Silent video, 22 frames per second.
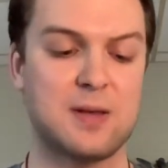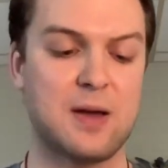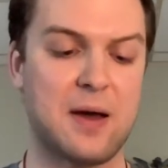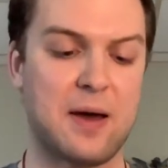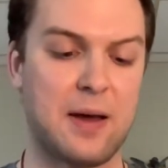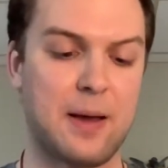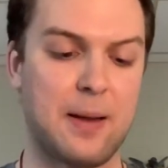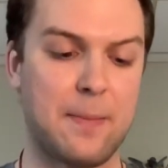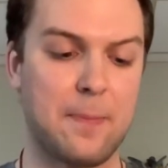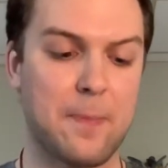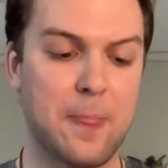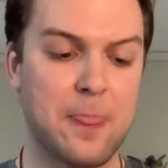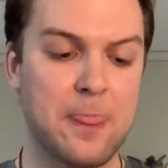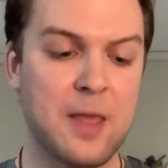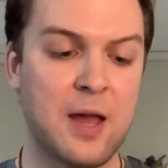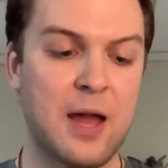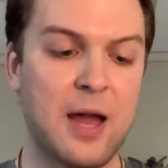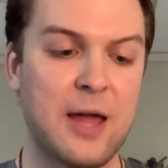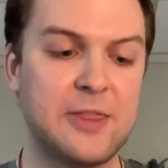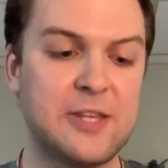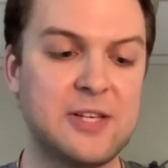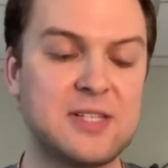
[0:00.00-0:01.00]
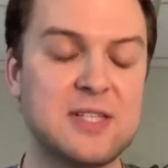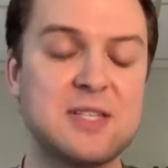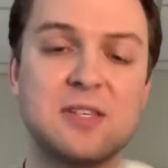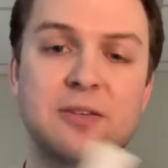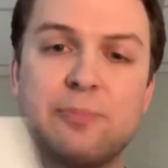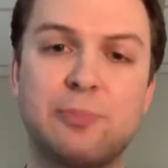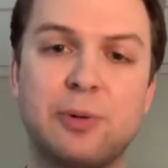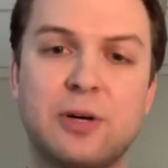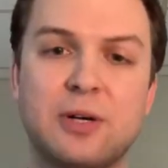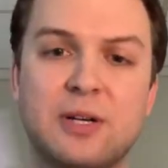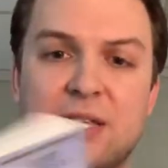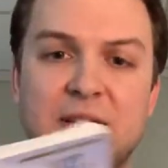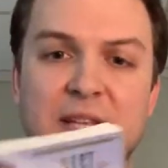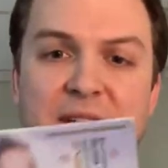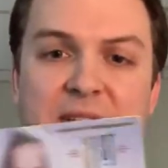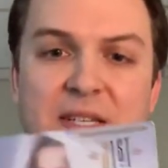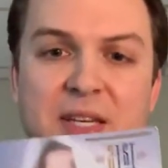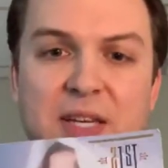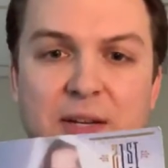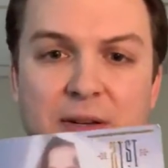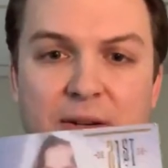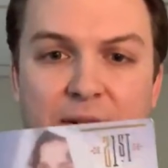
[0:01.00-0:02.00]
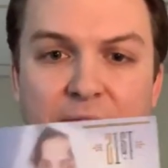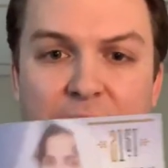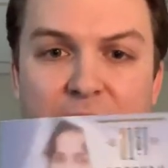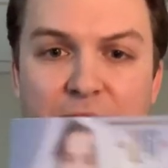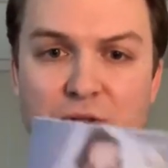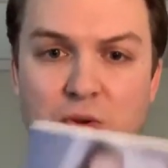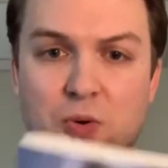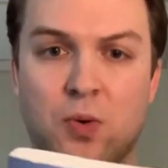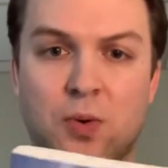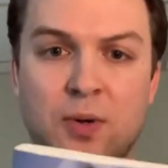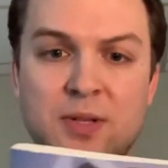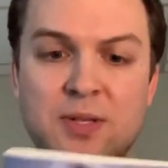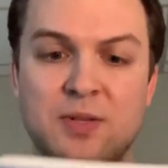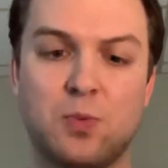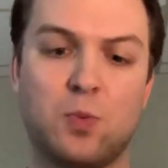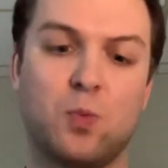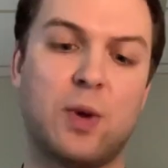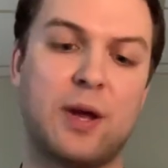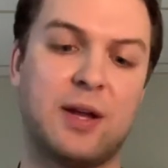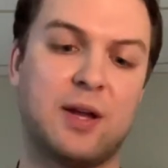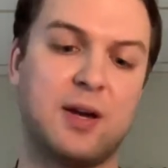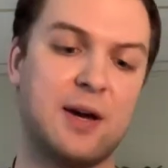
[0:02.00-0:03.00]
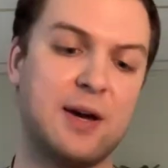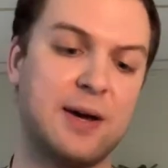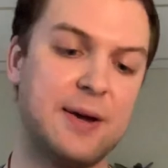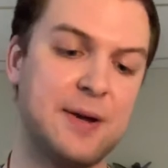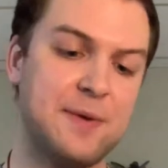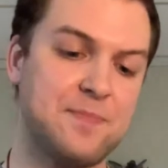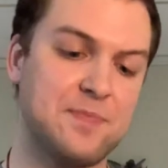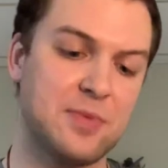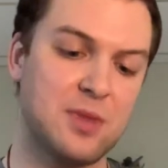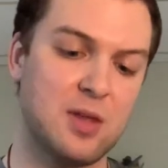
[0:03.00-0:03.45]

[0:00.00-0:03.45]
And this is a book that's geared towards Wicca.